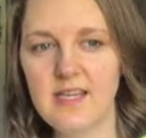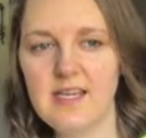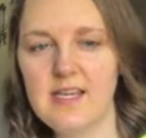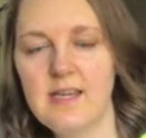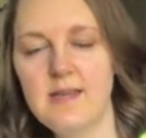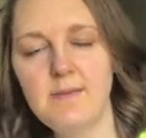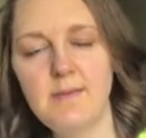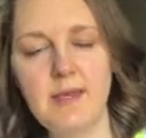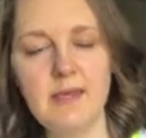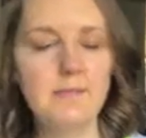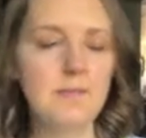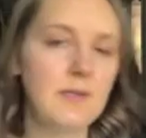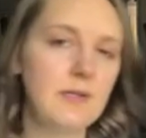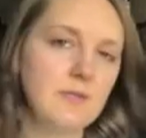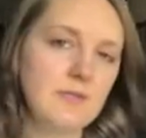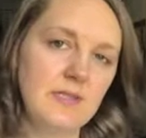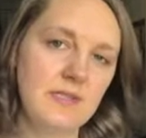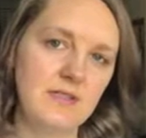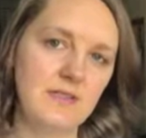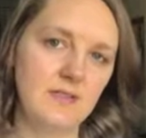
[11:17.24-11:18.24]
it made
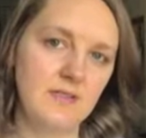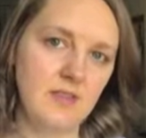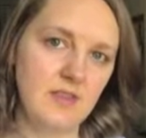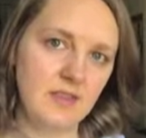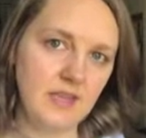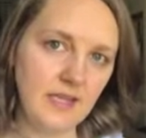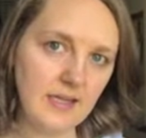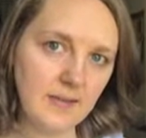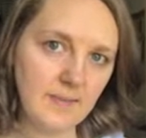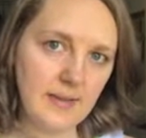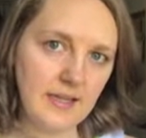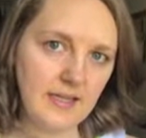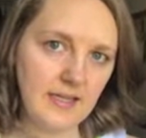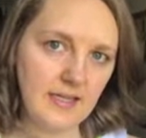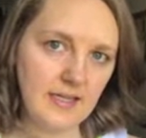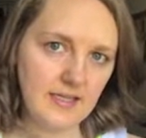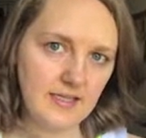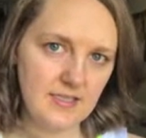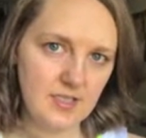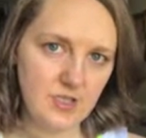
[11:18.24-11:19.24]
me think about it
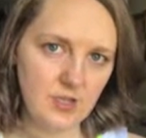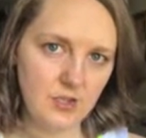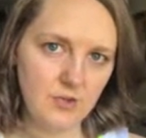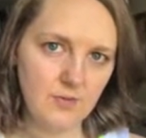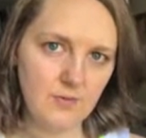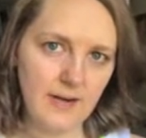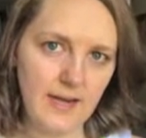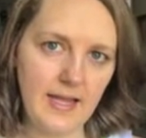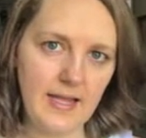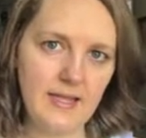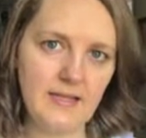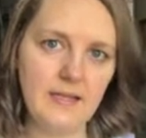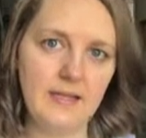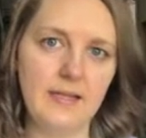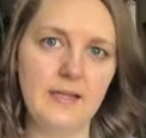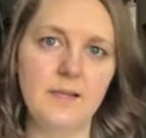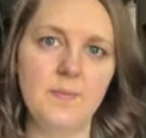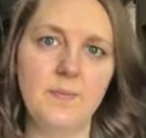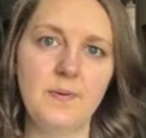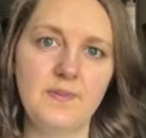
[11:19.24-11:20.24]
in a new way,
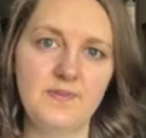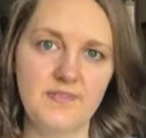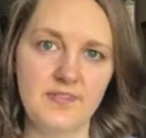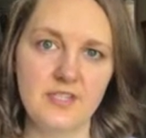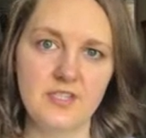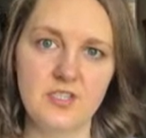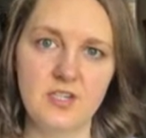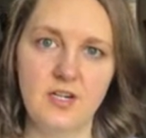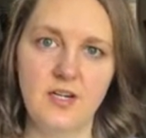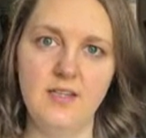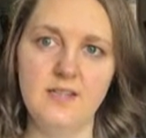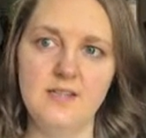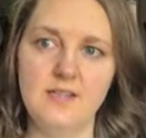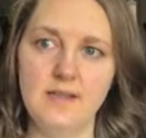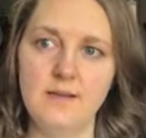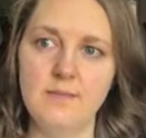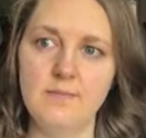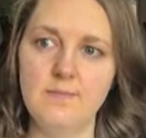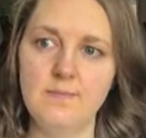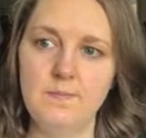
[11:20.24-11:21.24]
like
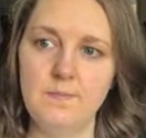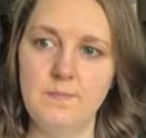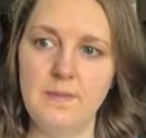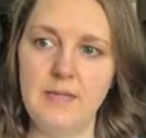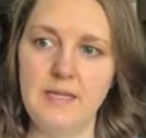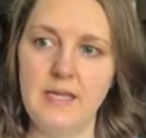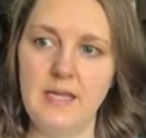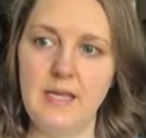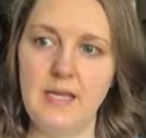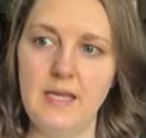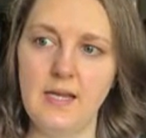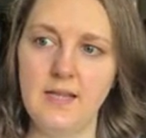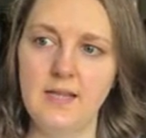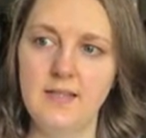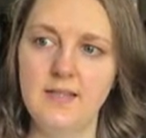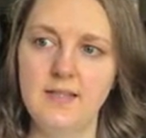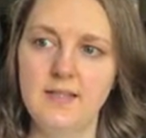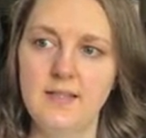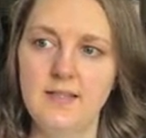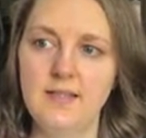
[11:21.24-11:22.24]
perfectionism being
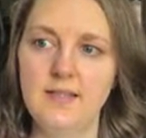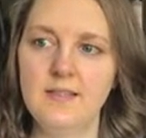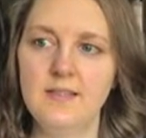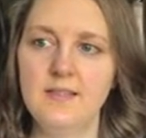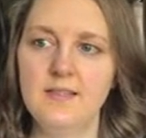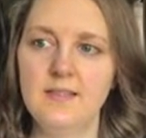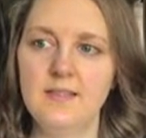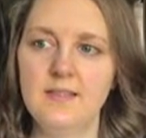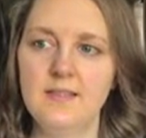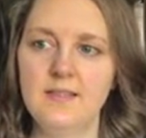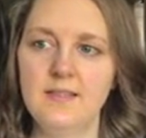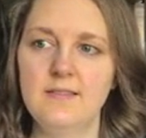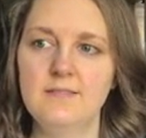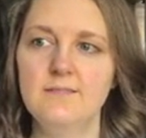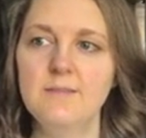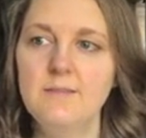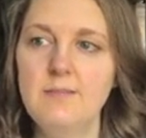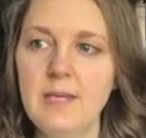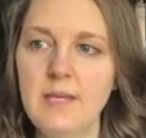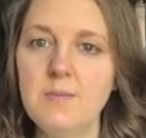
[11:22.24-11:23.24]

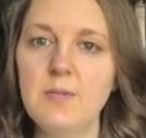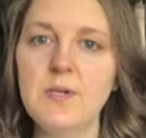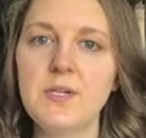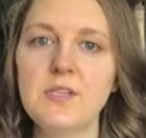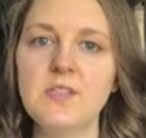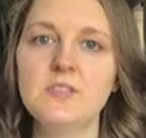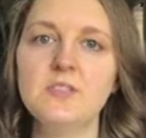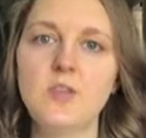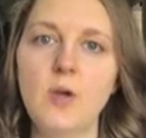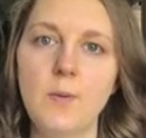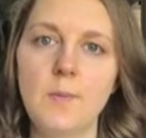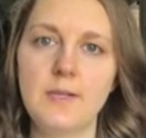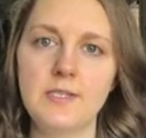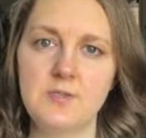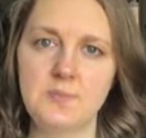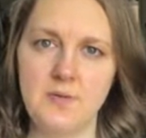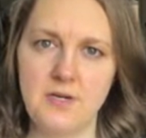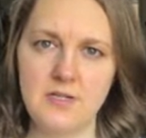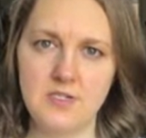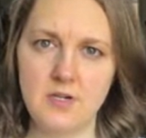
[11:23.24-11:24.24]
me putting so
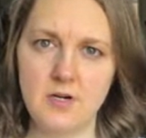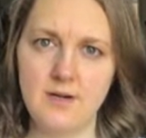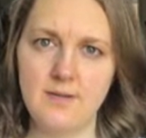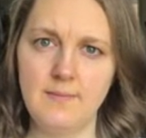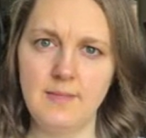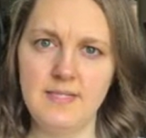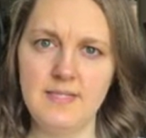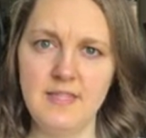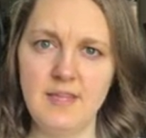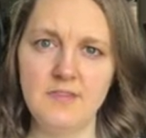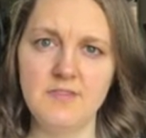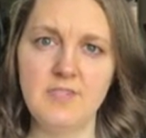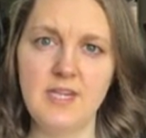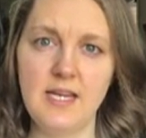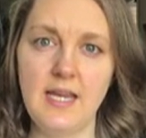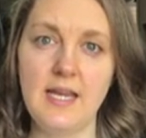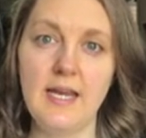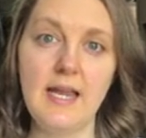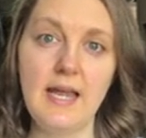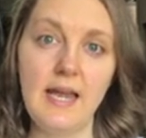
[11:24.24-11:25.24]
much pressure on myself to
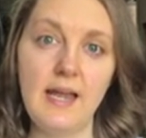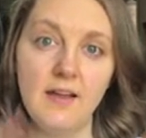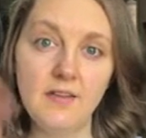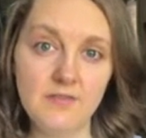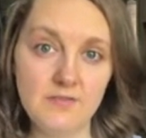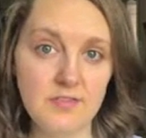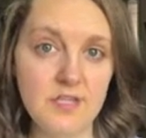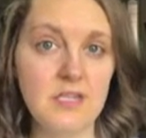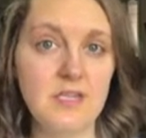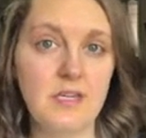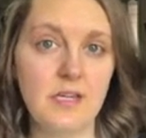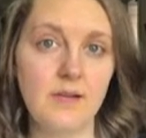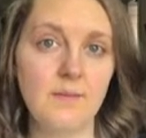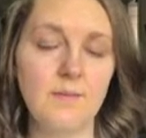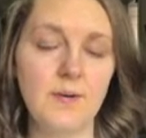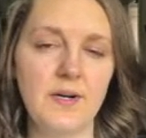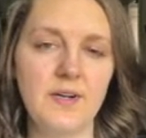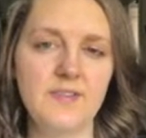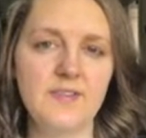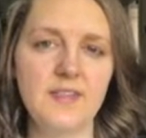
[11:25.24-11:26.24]
get everything
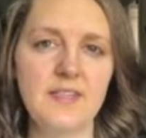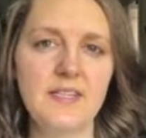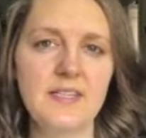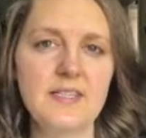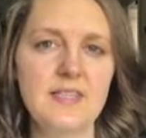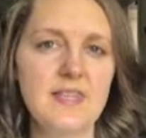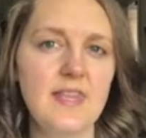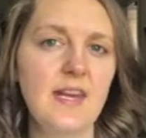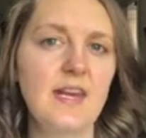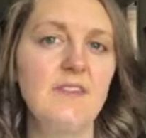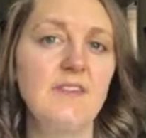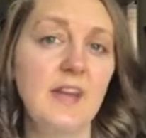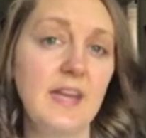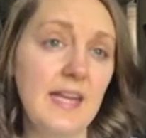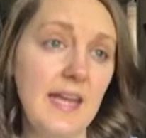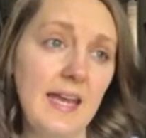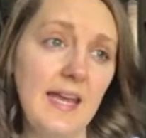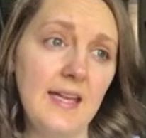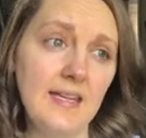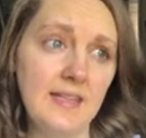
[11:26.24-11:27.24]
perfect that if I
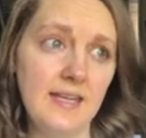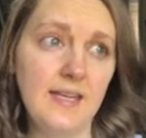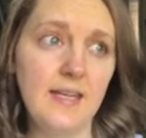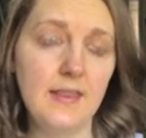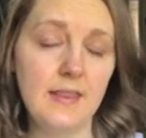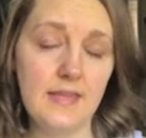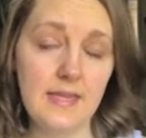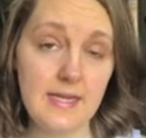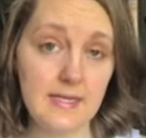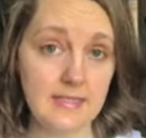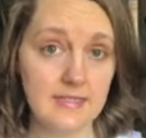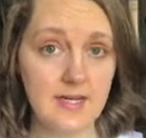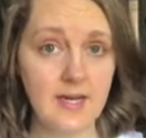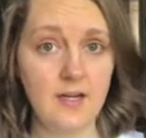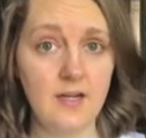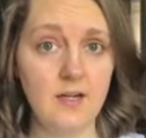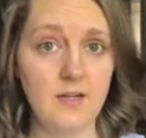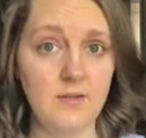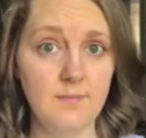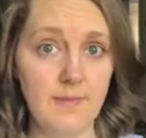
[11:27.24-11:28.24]
can't get the
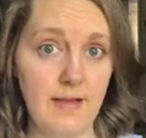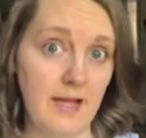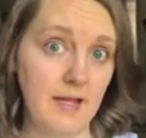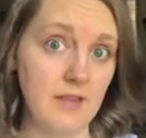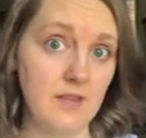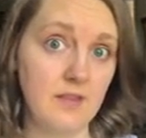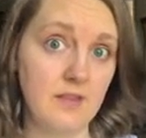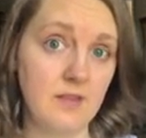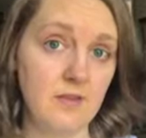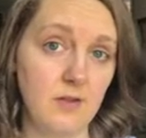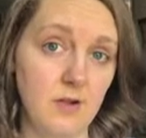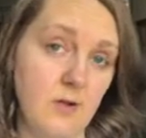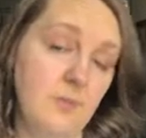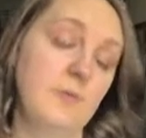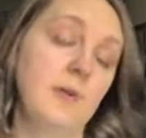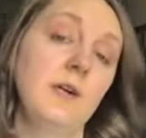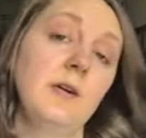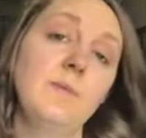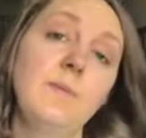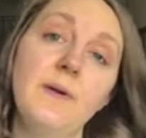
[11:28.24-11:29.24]
entire math
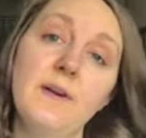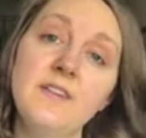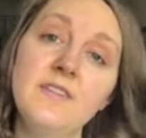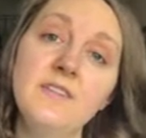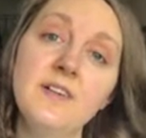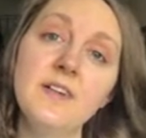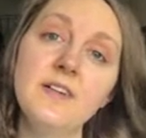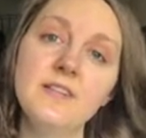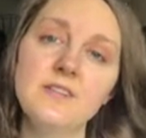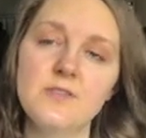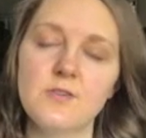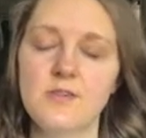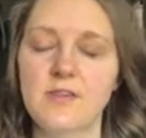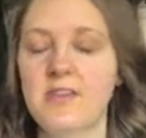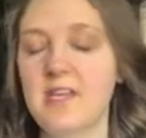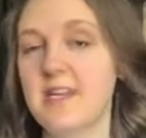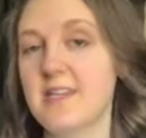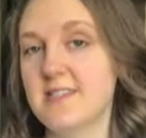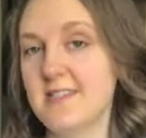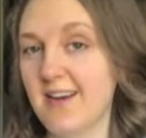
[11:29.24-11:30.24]
homework perfect or
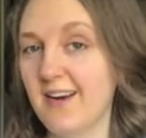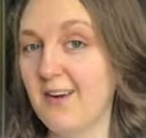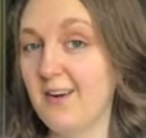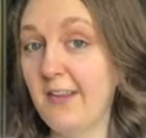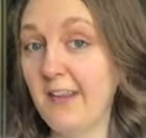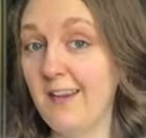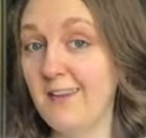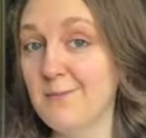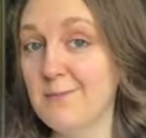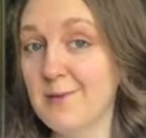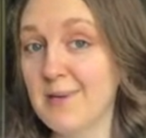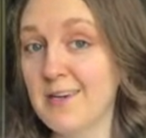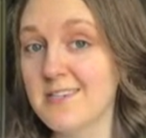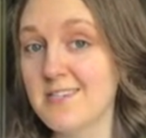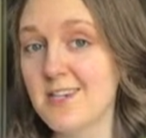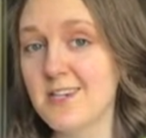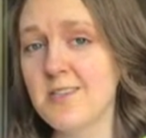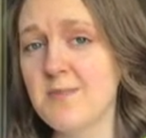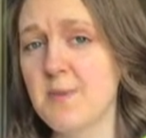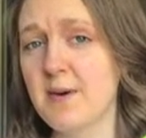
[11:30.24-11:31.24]
the entire knitting
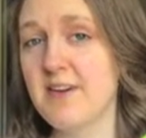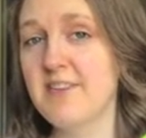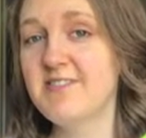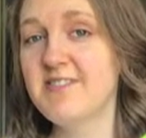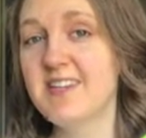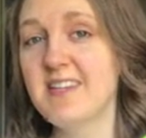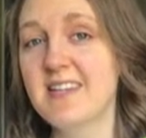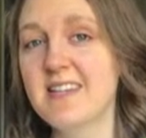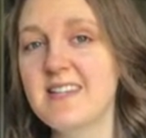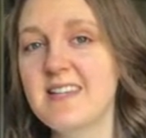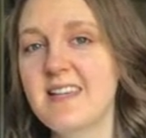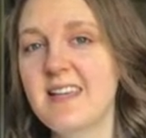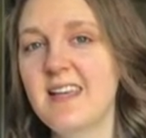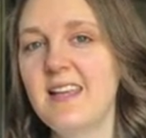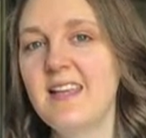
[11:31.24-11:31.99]
project perfect,